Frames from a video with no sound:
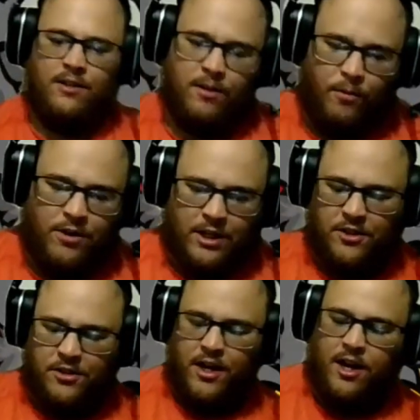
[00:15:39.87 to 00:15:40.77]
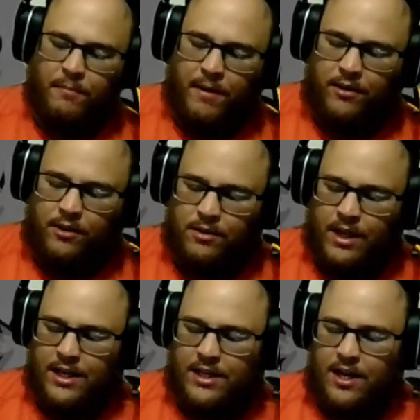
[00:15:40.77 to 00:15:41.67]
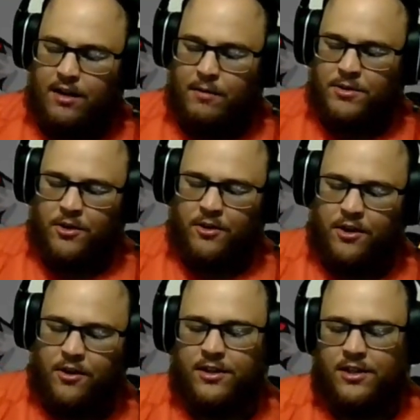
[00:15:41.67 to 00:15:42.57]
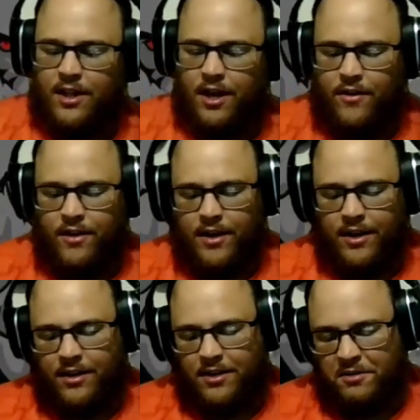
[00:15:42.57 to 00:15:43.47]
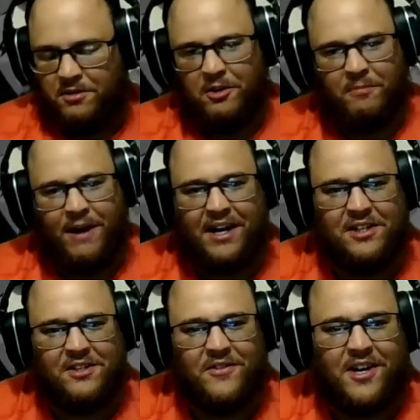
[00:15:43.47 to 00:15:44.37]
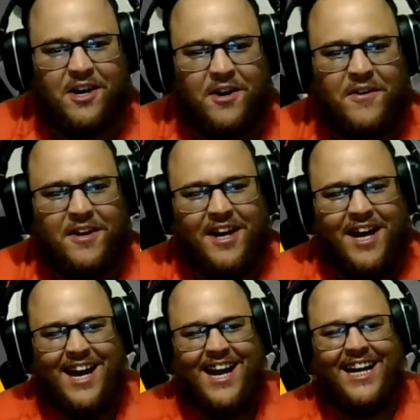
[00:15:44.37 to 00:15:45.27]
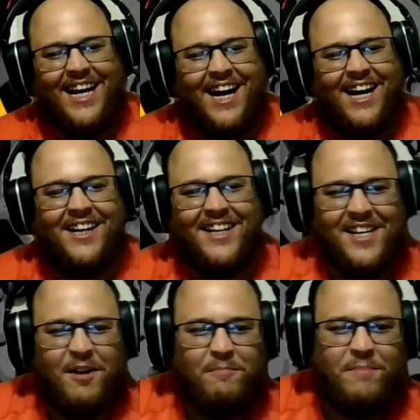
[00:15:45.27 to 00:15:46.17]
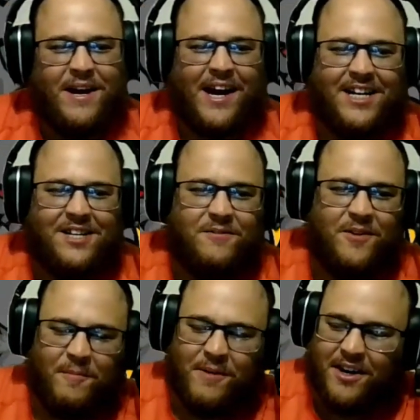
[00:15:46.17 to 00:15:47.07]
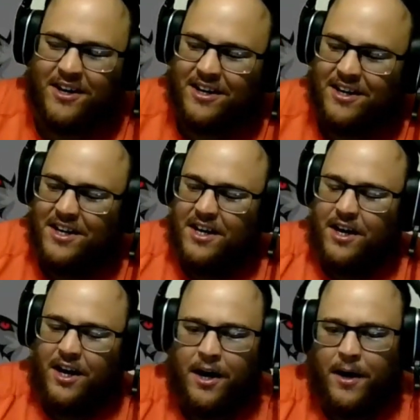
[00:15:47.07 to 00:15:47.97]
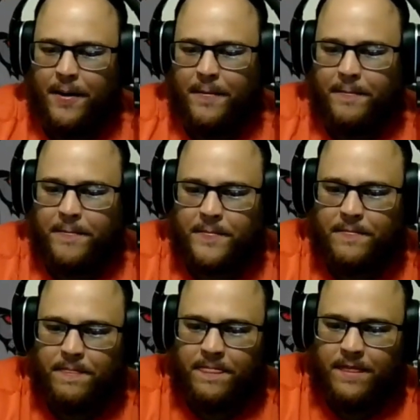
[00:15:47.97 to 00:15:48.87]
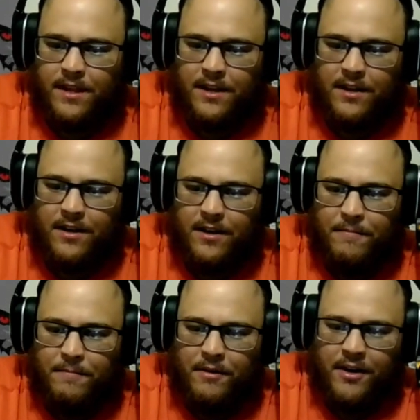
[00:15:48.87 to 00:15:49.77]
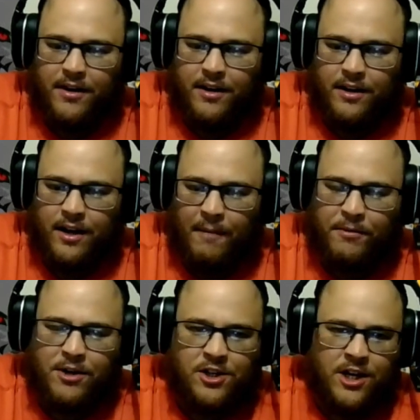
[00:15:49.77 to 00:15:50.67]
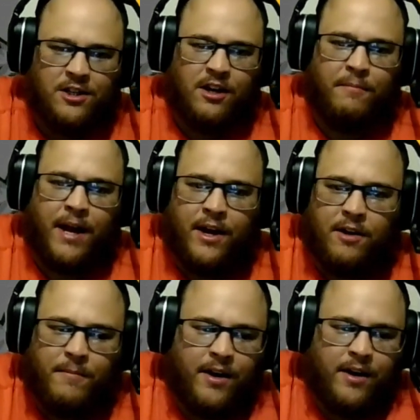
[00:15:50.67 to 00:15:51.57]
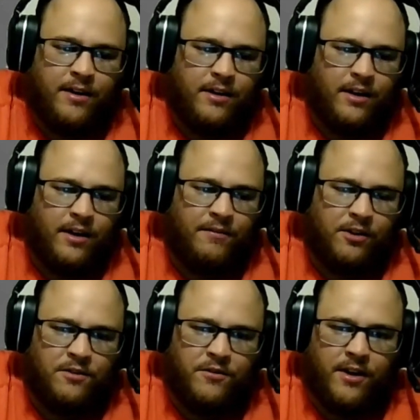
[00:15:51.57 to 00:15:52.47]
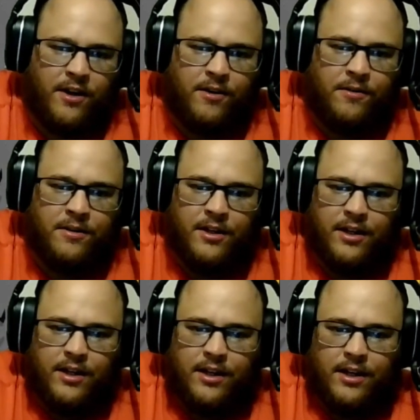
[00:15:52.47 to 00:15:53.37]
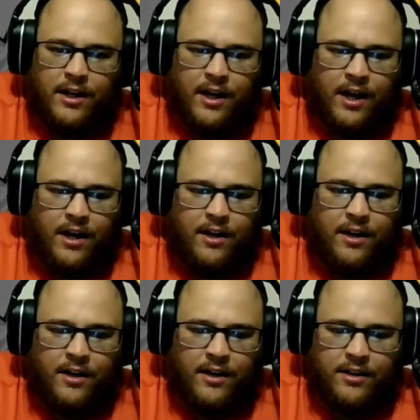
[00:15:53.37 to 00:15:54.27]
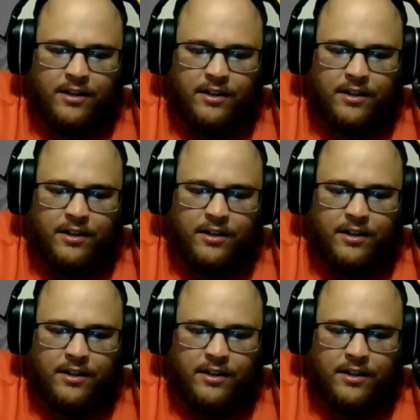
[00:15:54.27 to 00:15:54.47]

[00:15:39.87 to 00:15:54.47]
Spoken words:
the words that you're saying about that team. I'm sure they're gonna sit there and look back at this video and kind of pick at you for a minute. Um, but I appreciate you coming out here, man, for this video, and I